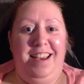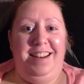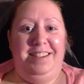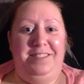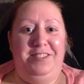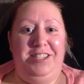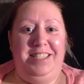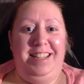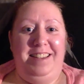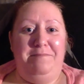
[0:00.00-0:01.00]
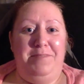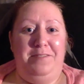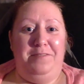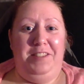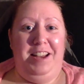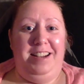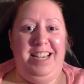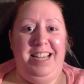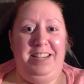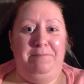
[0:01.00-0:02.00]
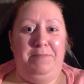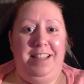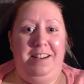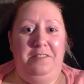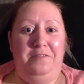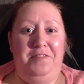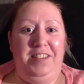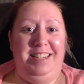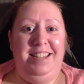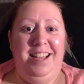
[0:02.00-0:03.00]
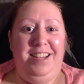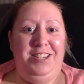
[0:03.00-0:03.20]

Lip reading: and he'll just like be vlogging himself and